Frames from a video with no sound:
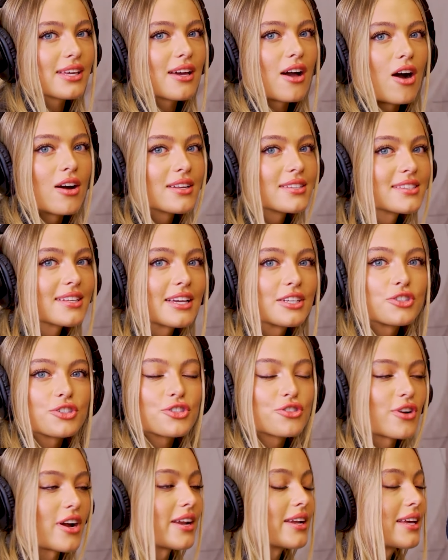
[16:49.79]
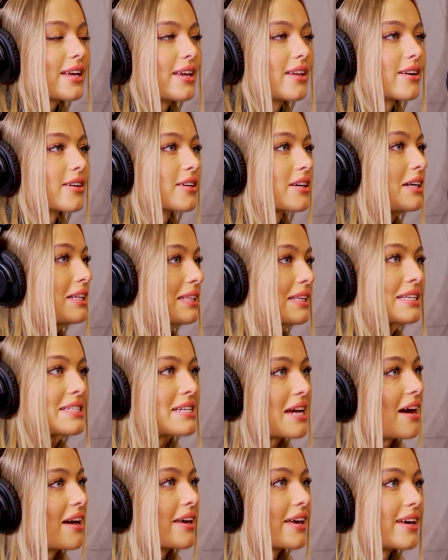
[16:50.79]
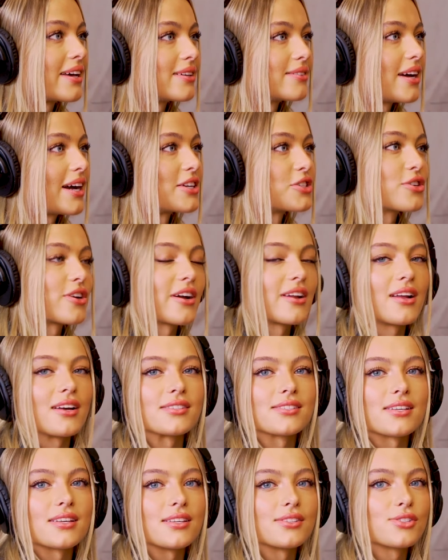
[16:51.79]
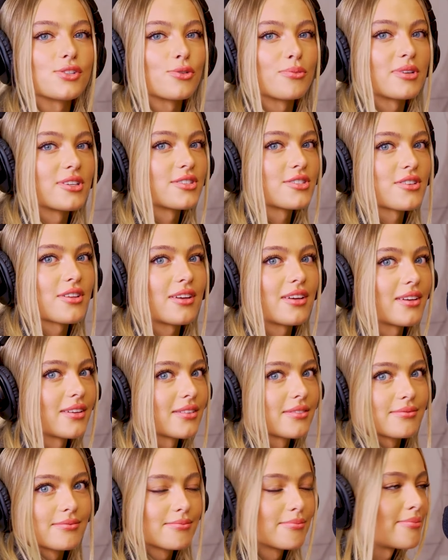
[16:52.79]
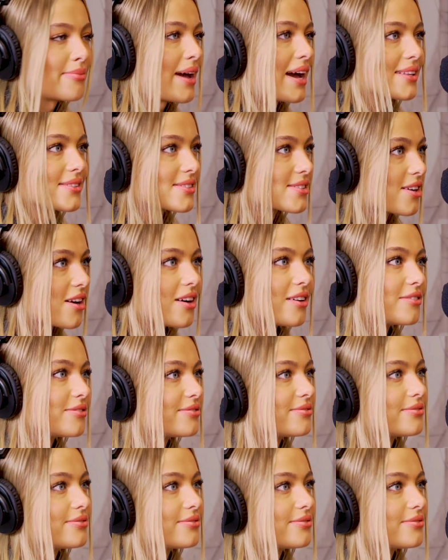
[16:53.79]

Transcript: Honestly, I just try to eat a clean diet. I try not to eat too much like bad stuff.